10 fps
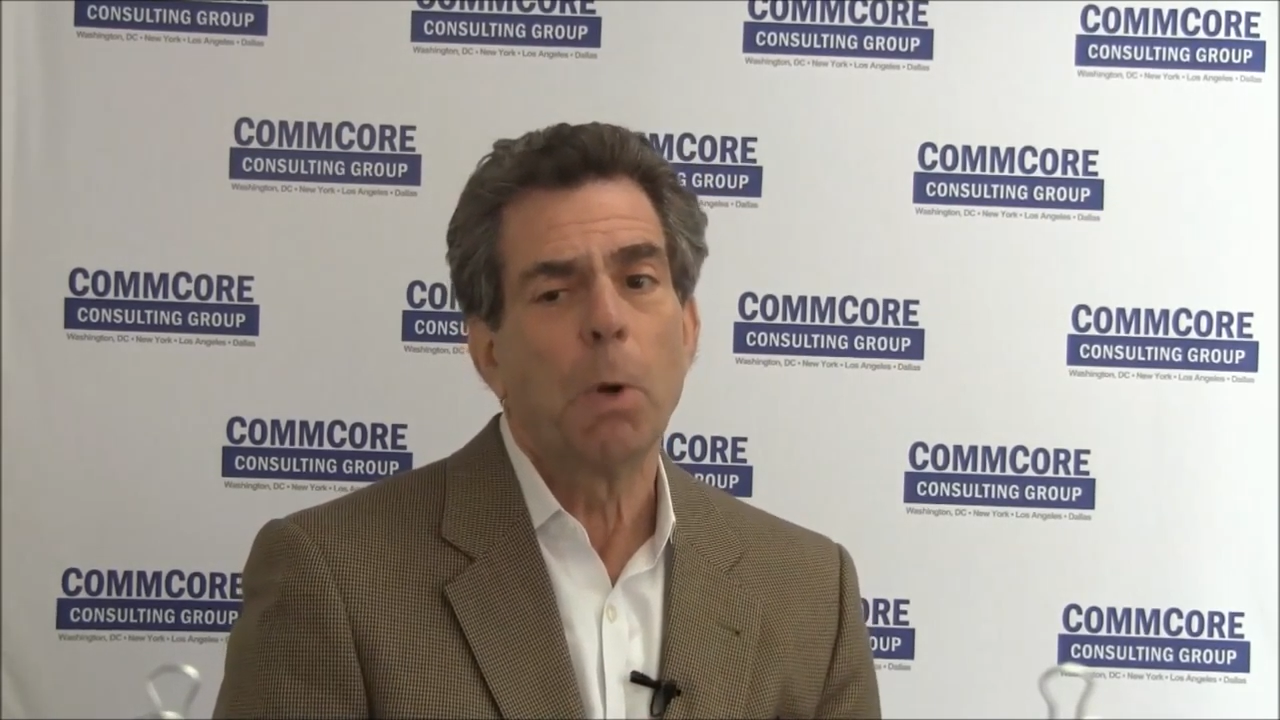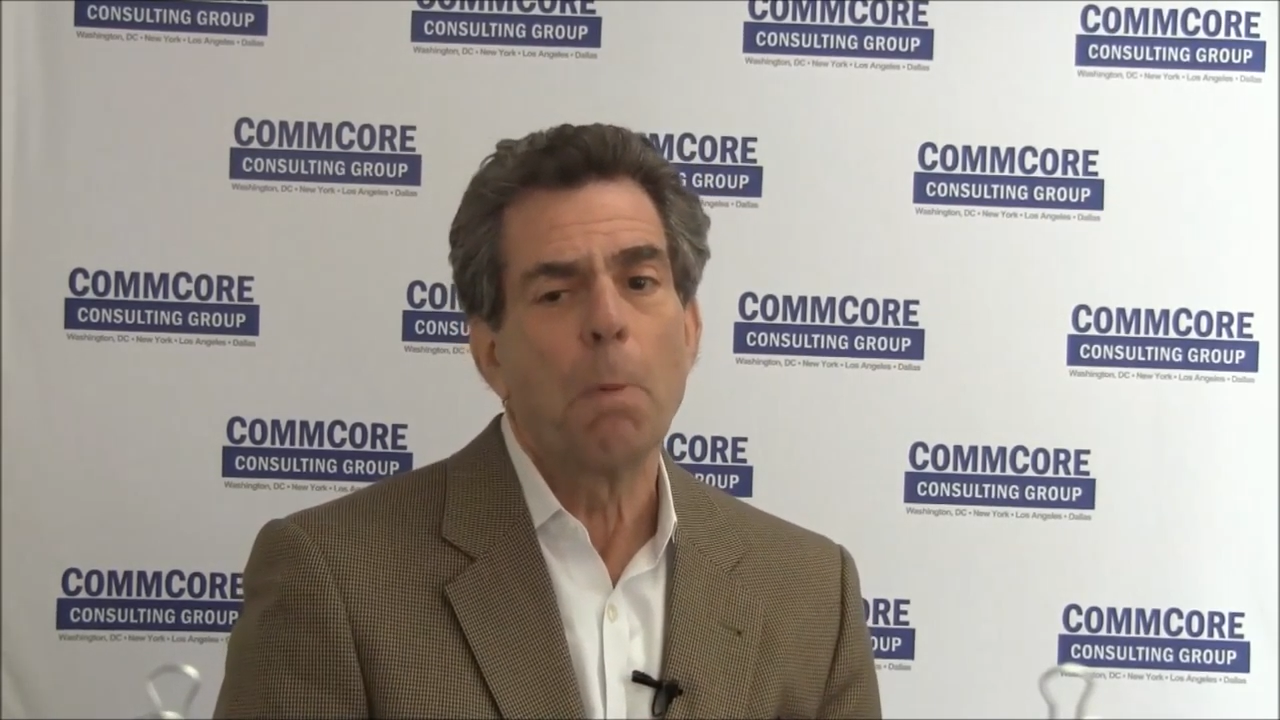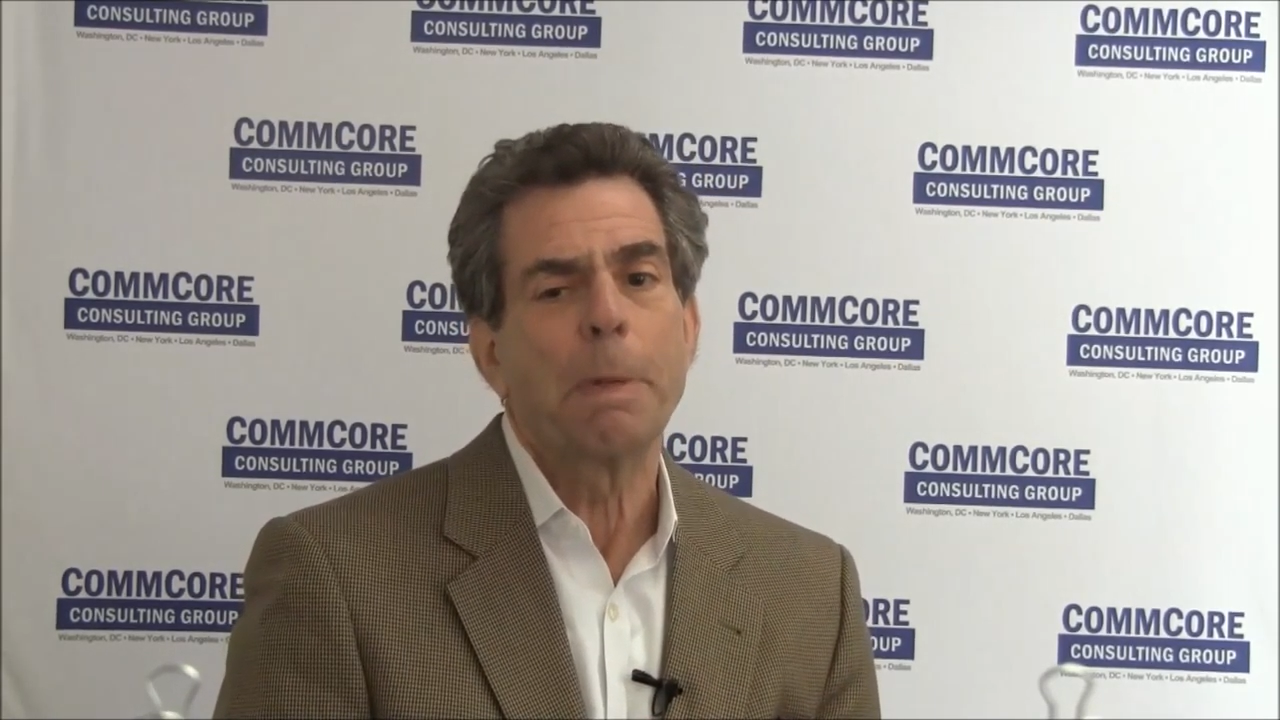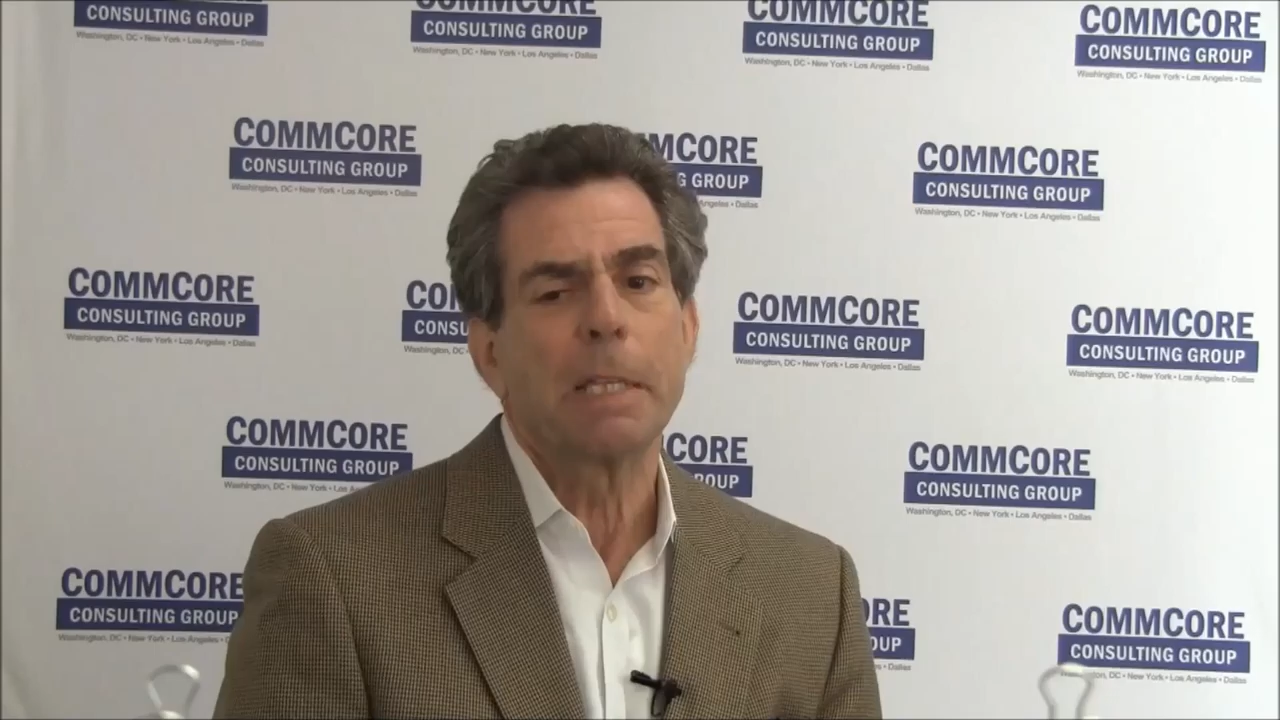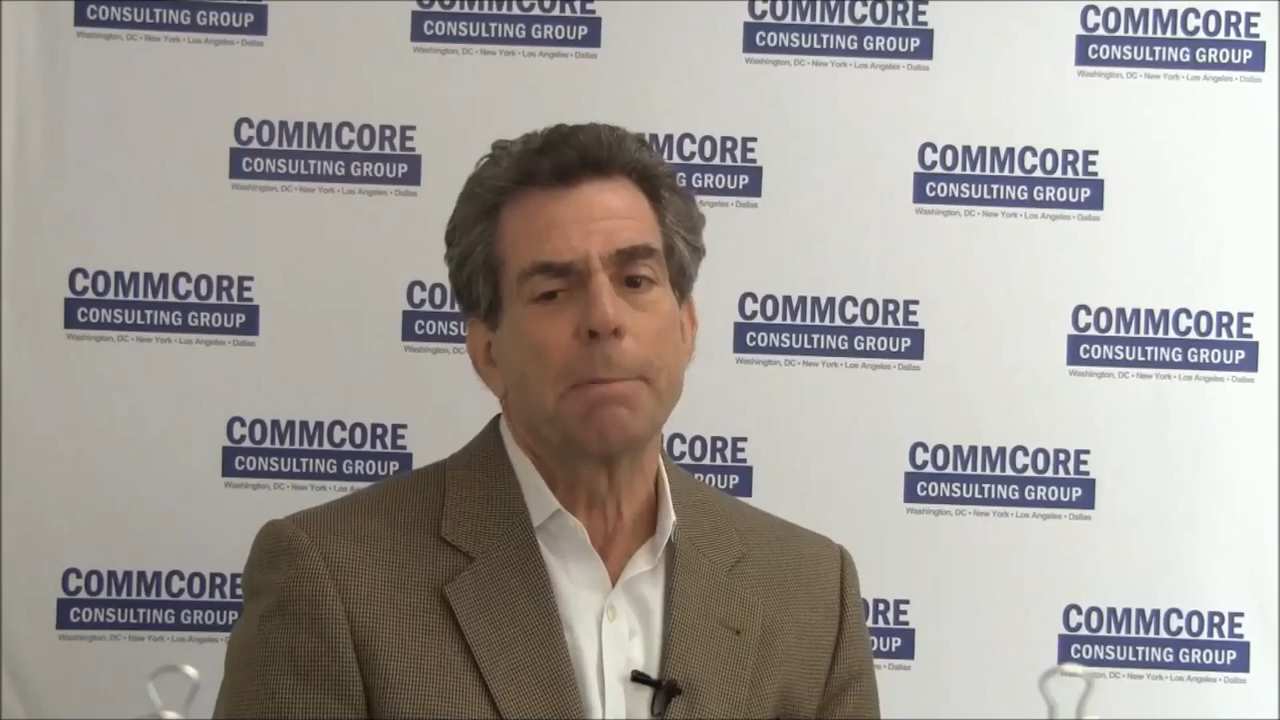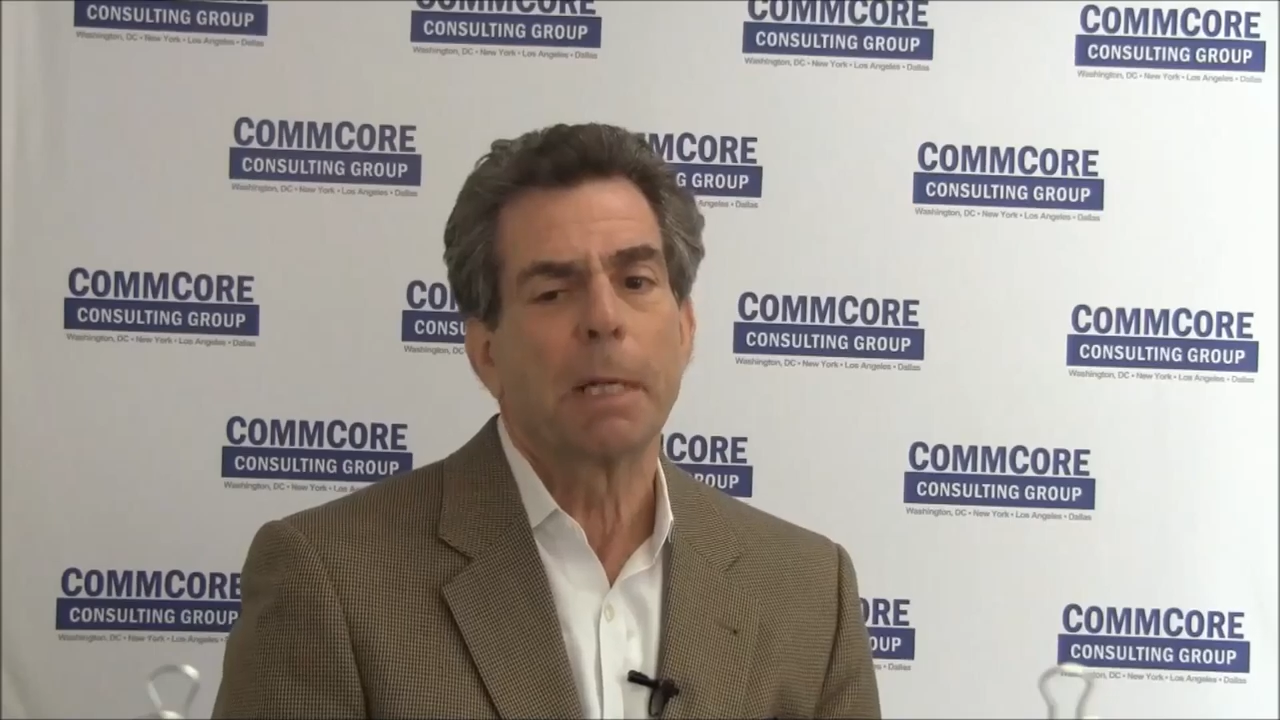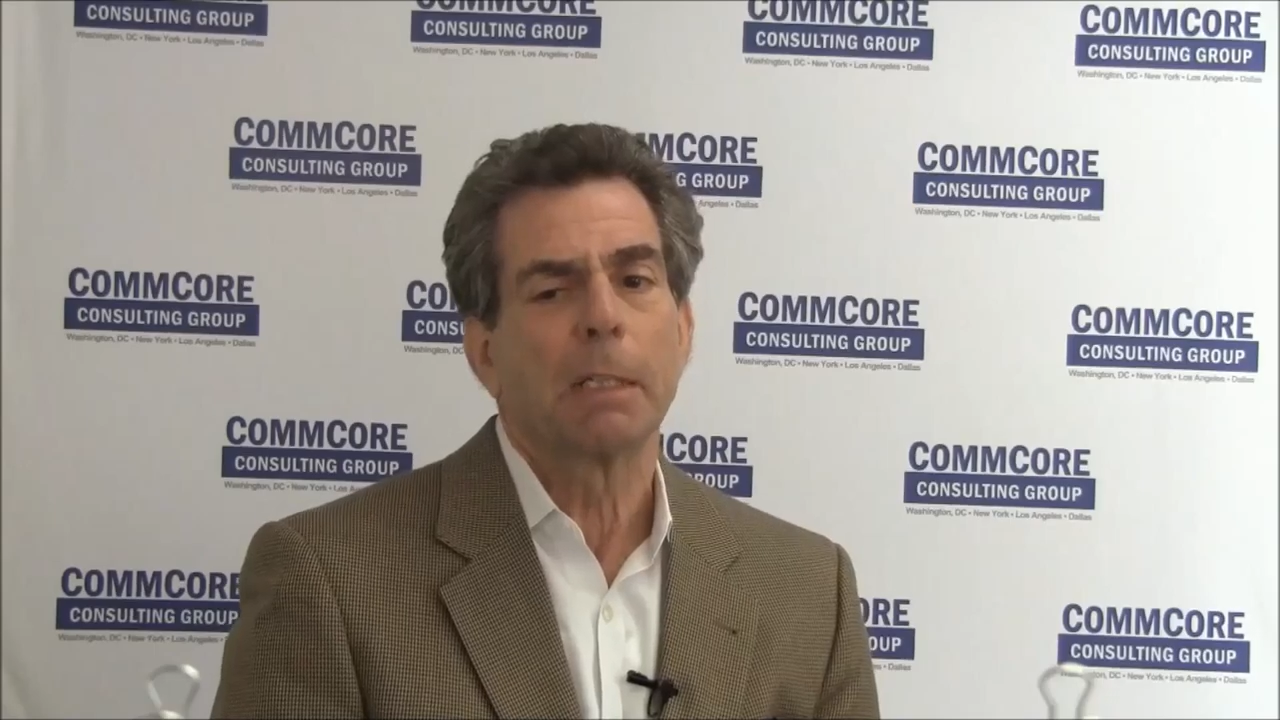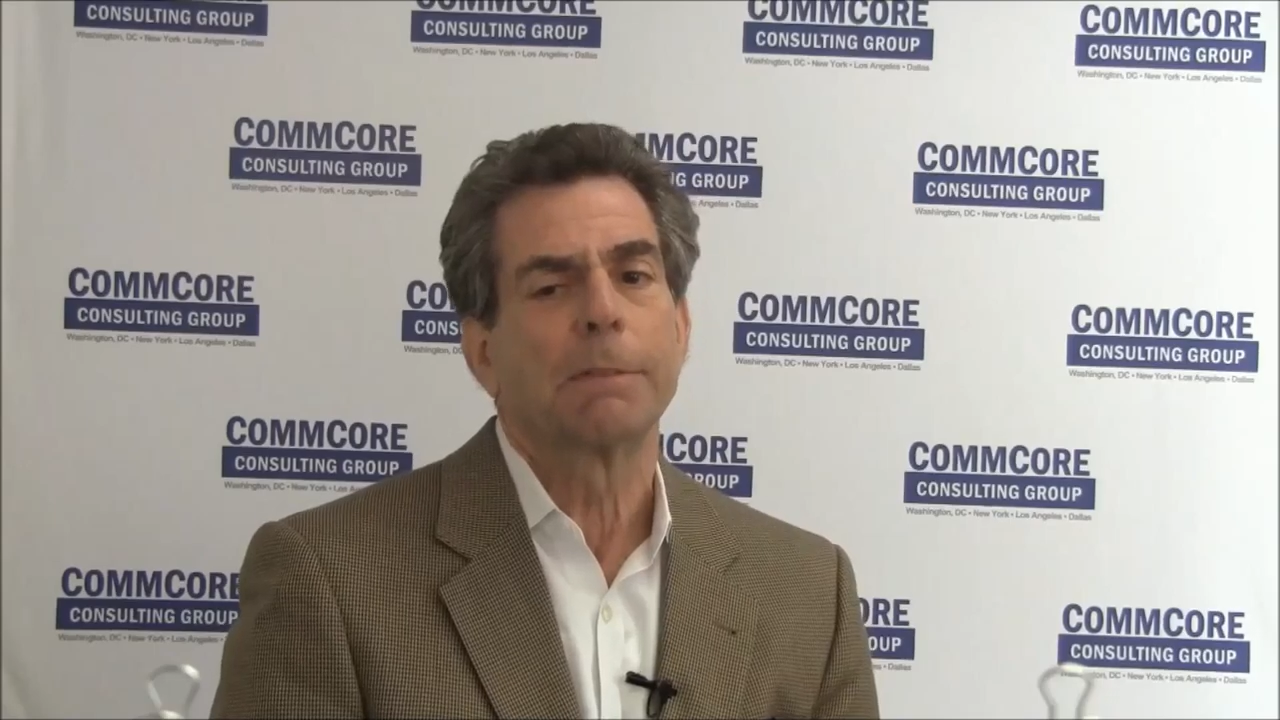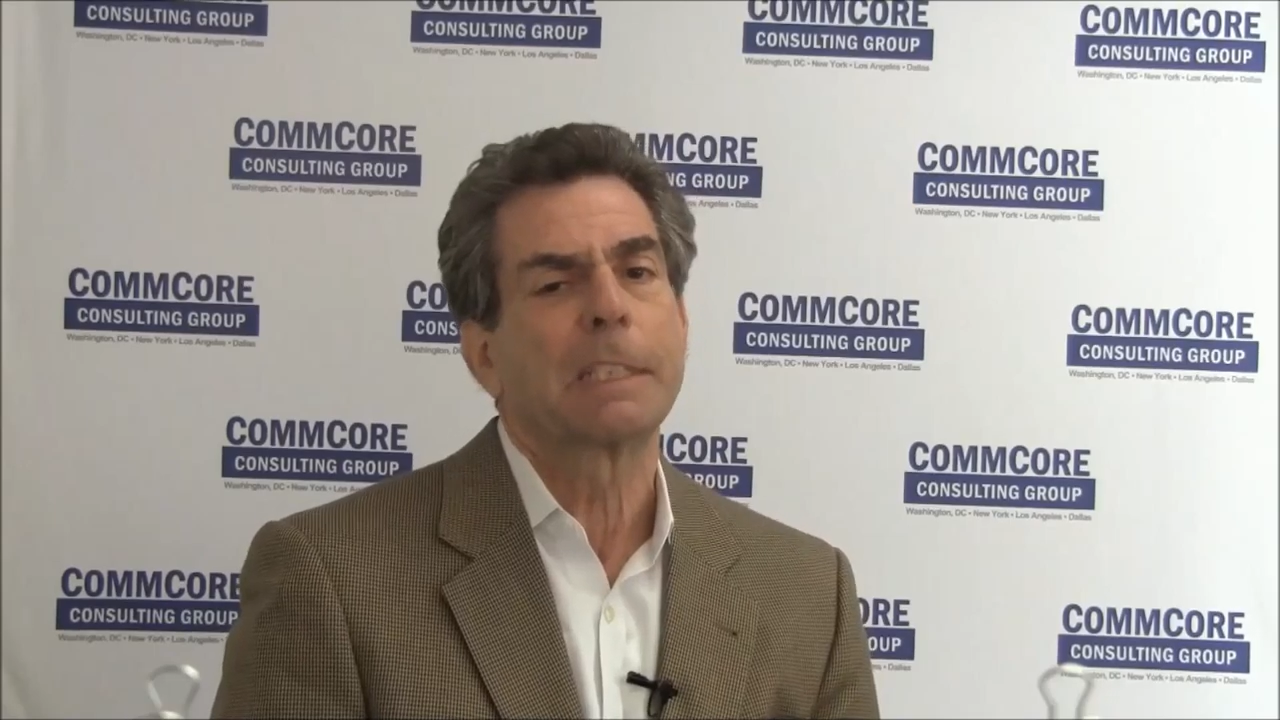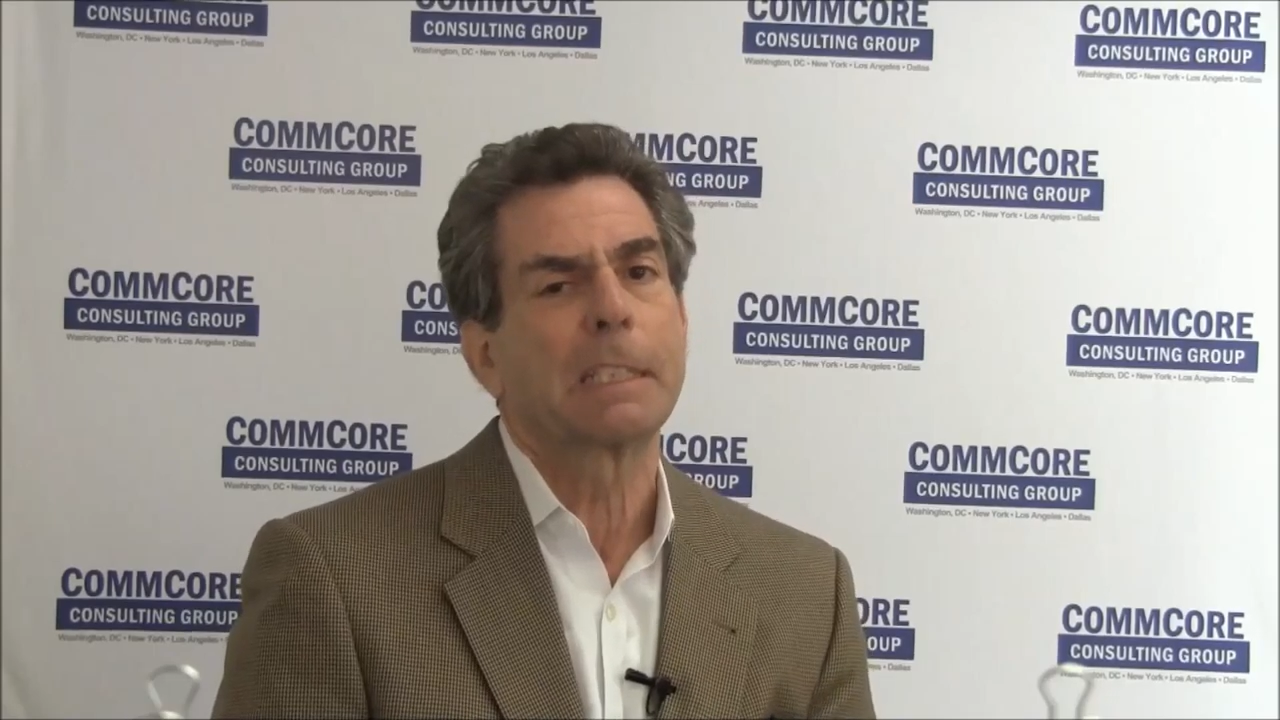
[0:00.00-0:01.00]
won't be in the middle of a